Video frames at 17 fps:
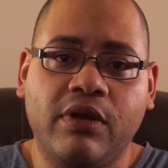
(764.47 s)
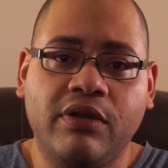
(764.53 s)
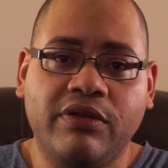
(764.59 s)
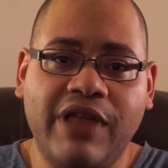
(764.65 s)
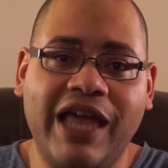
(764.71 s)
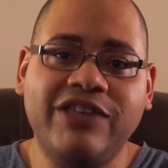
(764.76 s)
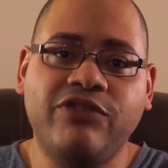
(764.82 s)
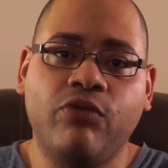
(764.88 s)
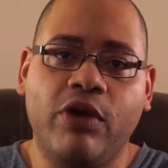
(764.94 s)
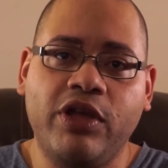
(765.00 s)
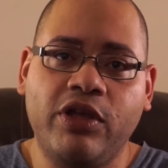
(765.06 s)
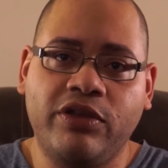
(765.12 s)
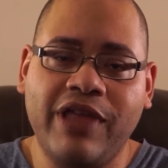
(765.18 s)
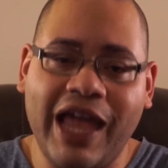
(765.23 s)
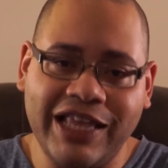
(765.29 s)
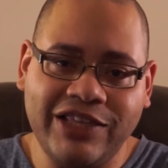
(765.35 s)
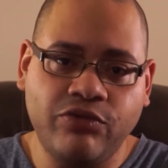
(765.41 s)
That's where
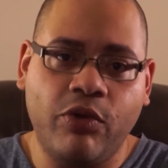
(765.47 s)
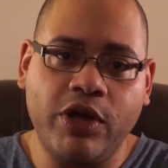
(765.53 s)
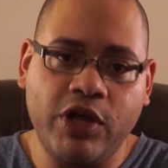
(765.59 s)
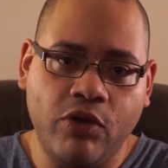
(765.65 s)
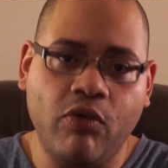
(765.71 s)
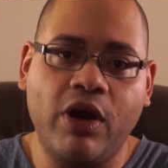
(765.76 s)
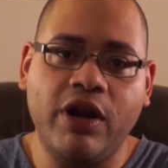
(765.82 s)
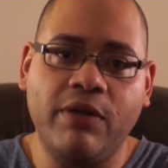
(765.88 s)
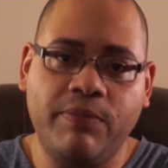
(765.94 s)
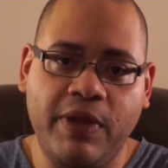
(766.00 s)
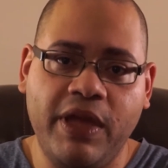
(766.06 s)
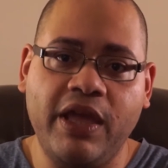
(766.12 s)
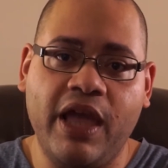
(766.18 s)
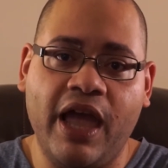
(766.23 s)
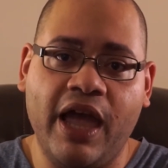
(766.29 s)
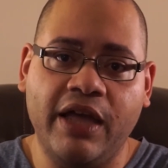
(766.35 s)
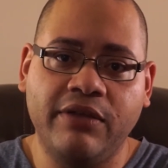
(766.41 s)
you want to be
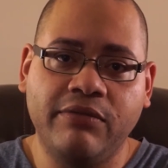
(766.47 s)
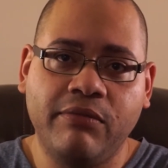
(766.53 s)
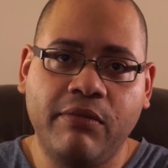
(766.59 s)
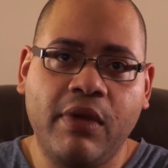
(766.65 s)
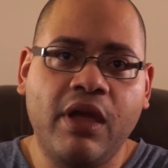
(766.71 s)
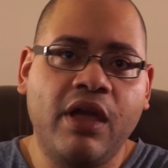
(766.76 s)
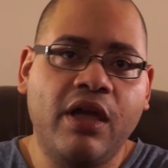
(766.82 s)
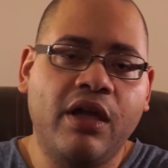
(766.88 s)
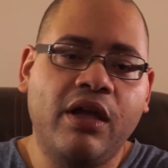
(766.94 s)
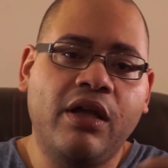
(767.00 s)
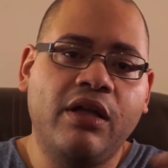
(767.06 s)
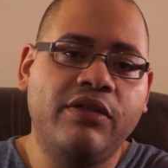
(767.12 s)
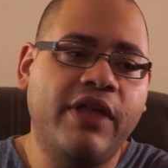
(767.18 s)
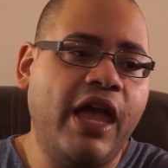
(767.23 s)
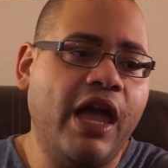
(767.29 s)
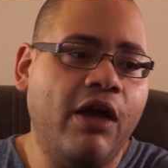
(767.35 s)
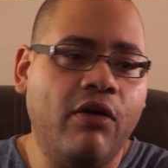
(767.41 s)
at.
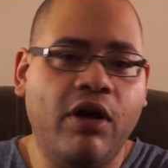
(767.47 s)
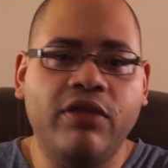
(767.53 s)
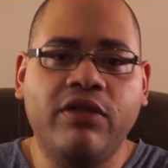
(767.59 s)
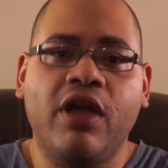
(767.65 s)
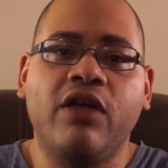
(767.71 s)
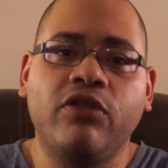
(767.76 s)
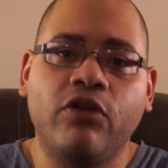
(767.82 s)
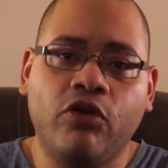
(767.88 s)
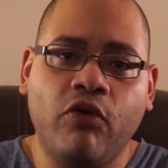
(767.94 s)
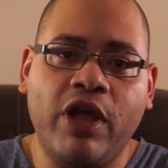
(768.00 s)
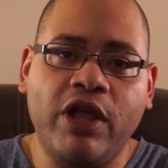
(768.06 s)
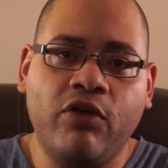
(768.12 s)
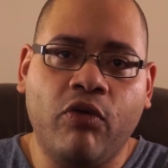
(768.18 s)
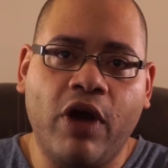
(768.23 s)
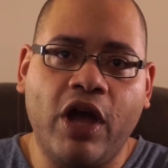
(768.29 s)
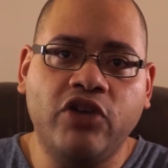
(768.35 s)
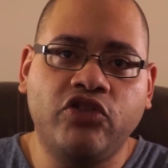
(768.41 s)
Now, another great
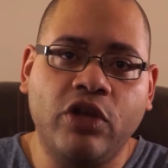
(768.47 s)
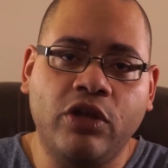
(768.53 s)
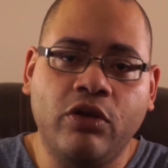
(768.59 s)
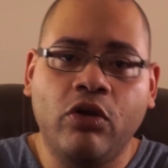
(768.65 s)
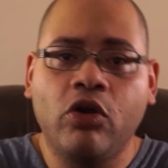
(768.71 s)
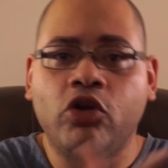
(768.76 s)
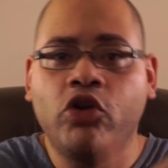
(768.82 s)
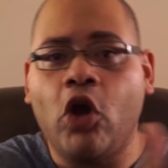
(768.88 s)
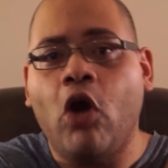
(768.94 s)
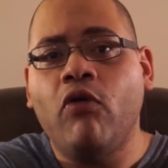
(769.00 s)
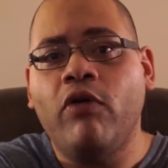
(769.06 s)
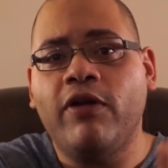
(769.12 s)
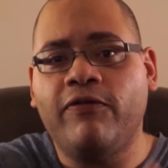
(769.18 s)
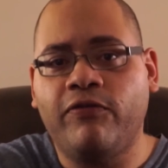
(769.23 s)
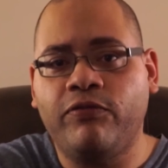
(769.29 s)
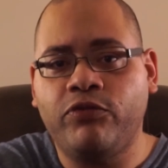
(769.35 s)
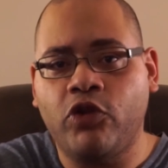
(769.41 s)
question,
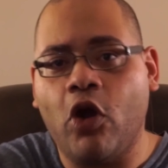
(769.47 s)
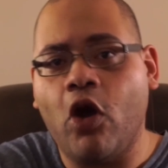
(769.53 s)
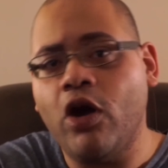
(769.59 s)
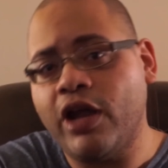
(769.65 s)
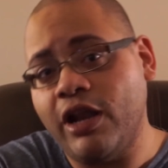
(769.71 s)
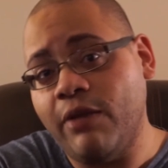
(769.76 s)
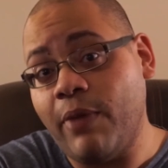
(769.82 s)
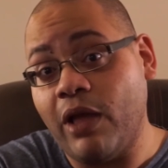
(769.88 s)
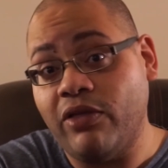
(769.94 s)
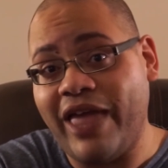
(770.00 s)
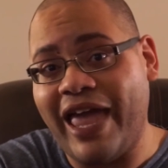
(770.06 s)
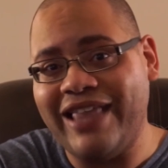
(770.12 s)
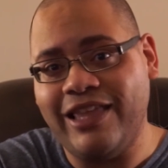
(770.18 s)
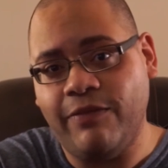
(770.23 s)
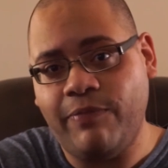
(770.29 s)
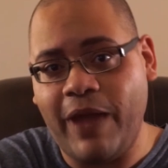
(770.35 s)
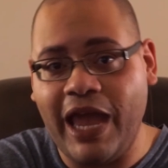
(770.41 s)
talking about
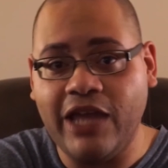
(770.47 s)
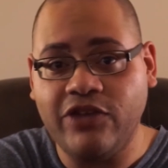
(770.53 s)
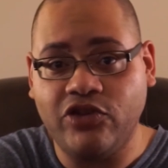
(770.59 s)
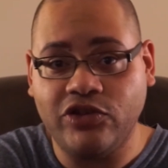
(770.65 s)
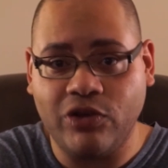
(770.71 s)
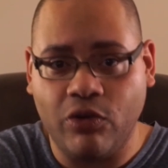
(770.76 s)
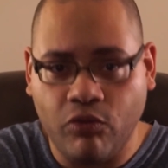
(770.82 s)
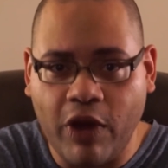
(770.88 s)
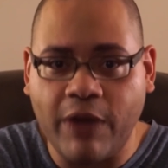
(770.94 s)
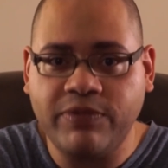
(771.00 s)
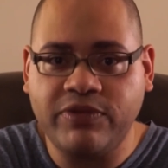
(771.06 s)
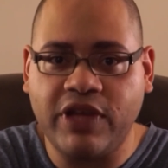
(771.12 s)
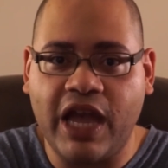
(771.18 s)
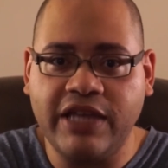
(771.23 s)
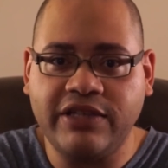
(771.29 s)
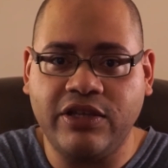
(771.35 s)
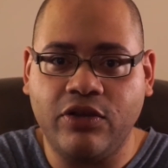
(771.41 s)
landing pages and
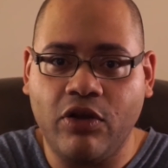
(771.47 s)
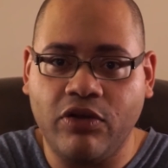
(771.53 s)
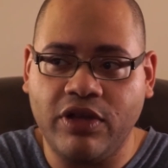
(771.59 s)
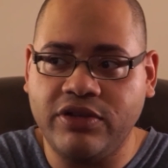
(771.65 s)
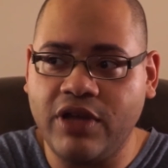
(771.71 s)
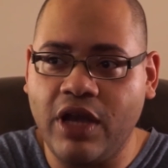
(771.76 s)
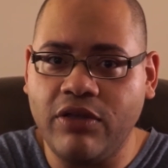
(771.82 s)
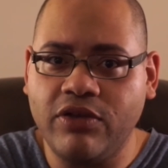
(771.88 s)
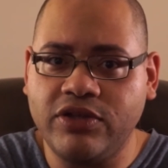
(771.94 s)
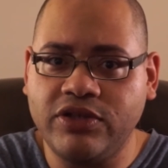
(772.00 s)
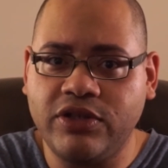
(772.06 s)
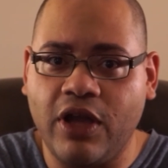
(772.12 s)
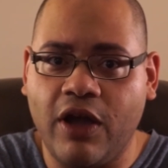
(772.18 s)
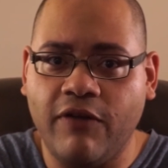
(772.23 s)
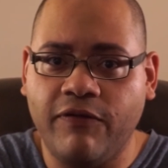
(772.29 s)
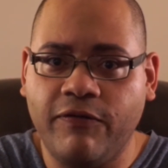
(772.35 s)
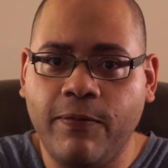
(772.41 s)
websites and all this other
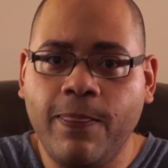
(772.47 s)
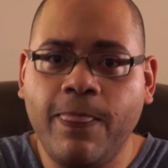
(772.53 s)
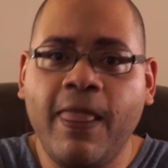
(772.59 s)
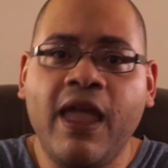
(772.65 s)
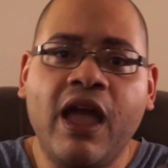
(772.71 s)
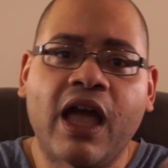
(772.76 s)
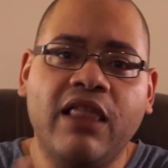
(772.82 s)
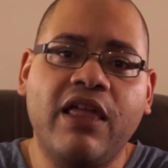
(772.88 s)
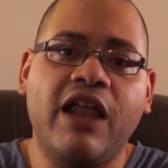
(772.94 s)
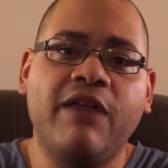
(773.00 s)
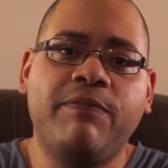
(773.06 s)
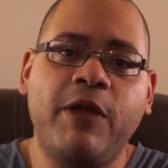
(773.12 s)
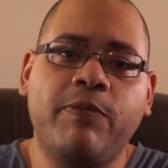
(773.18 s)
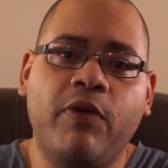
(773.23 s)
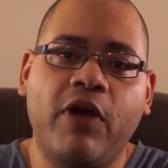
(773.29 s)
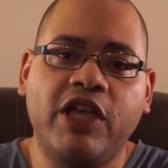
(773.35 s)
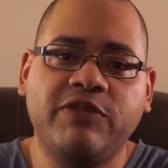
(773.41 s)
stuff, a lot of
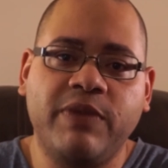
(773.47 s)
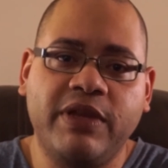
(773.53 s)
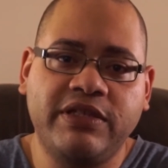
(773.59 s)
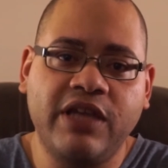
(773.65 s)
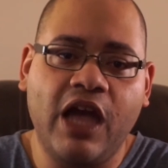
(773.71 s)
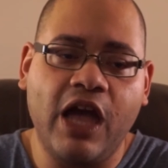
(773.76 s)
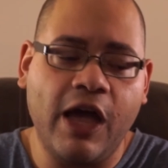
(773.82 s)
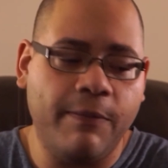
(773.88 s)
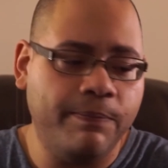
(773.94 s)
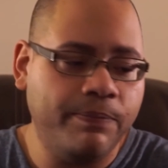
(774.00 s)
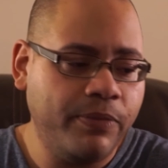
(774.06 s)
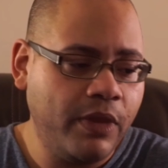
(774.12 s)
people ask me, Tom,